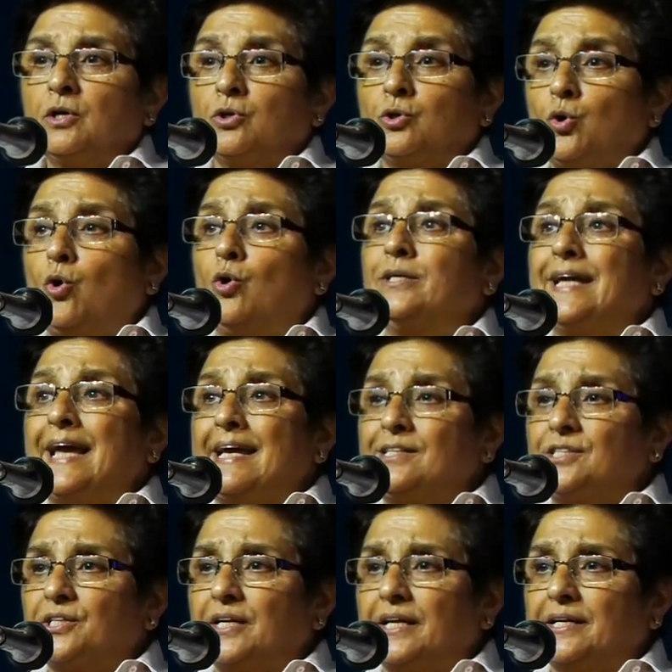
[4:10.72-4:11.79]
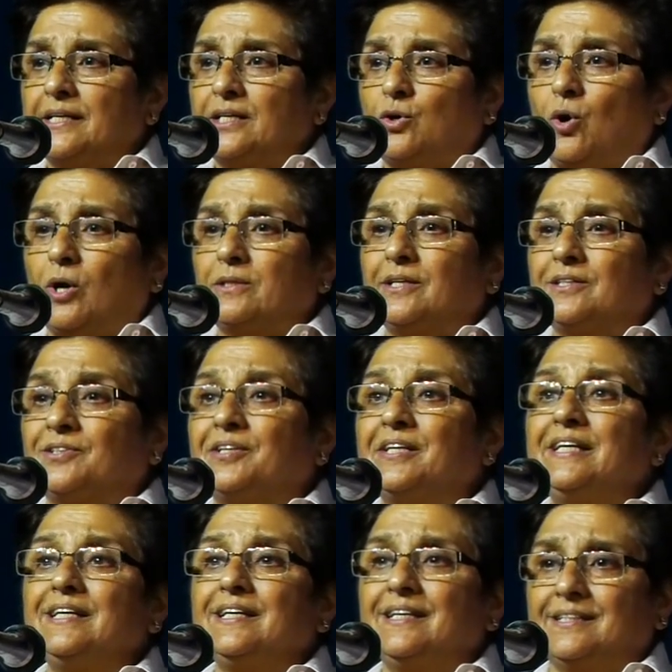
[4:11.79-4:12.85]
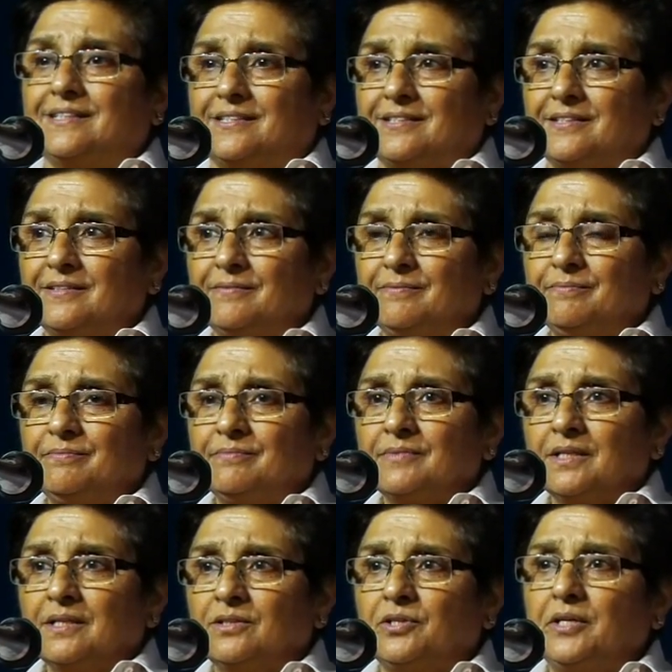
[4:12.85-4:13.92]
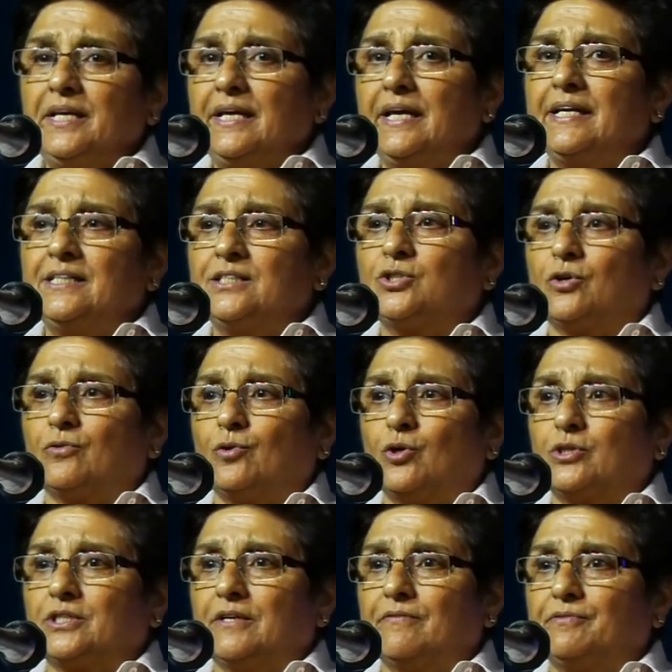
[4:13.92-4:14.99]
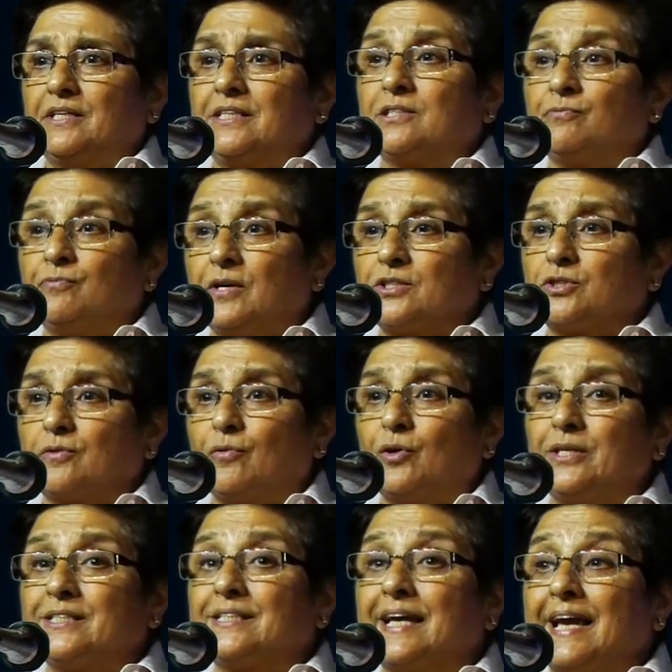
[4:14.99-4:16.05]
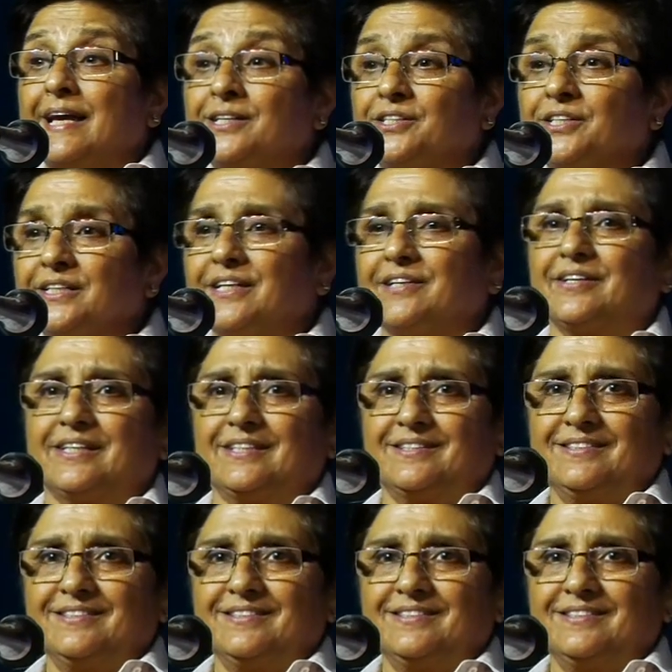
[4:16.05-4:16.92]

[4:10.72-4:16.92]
Road engineering, called the 3 E's. 3 E's of road safety is, first of all, is engineering.